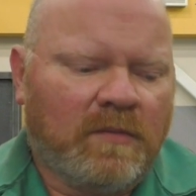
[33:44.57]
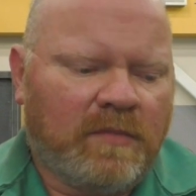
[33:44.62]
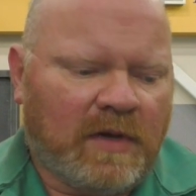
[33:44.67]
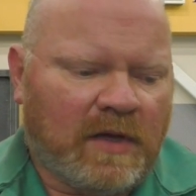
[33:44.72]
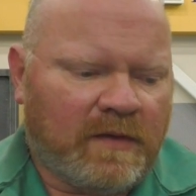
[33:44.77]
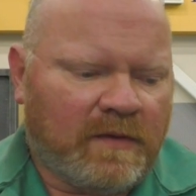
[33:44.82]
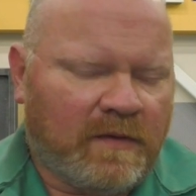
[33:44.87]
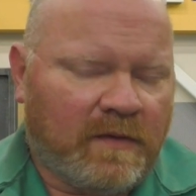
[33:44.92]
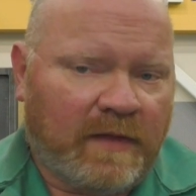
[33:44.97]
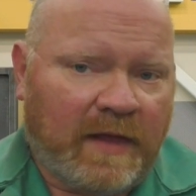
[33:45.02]

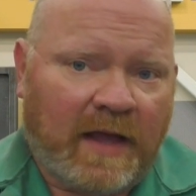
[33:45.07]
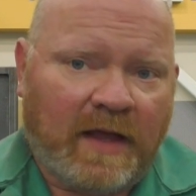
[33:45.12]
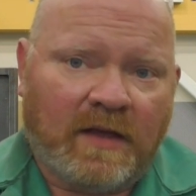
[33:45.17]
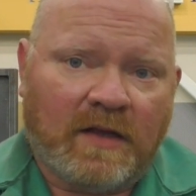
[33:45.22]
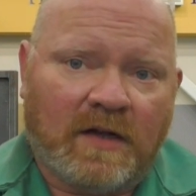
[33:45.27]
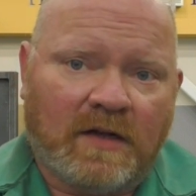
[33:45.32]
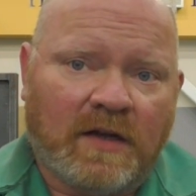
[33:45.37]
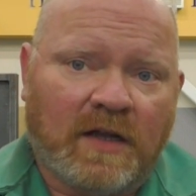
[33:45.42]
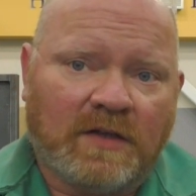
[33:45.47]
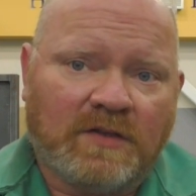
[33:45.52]
But that
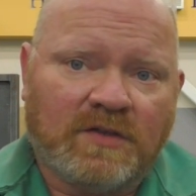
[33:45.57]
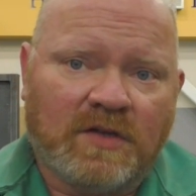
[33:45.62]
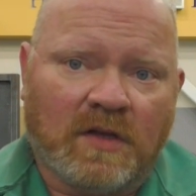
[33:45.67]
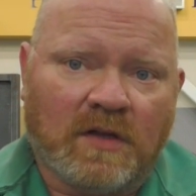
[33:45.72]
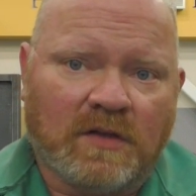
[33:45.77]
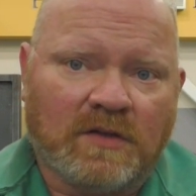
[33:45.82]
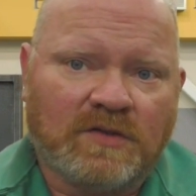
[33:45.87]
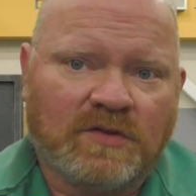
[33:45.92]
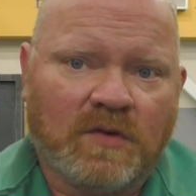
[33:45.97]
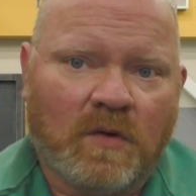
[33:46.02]
in a
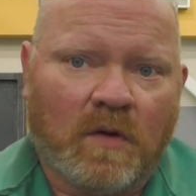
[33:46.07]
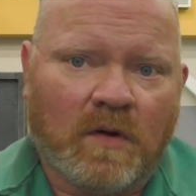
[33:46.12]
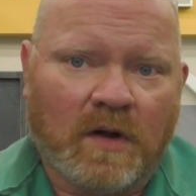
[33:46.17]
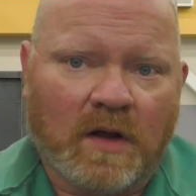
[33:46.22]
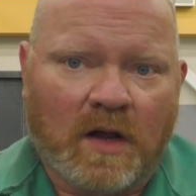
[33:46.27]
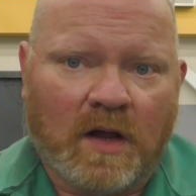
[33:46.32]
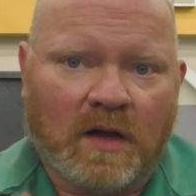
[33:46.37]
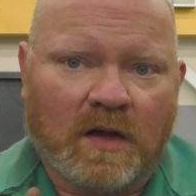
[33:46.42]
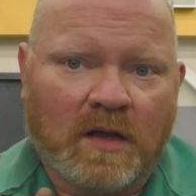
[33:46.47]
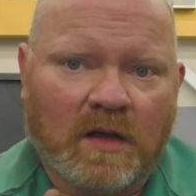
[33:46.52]
nutshell is short
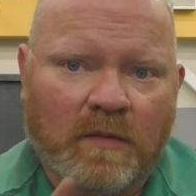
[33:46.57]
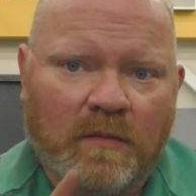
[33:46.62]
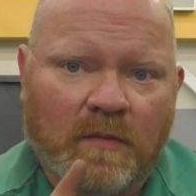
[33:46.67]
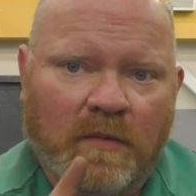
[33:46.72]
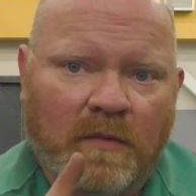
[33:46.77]
arc.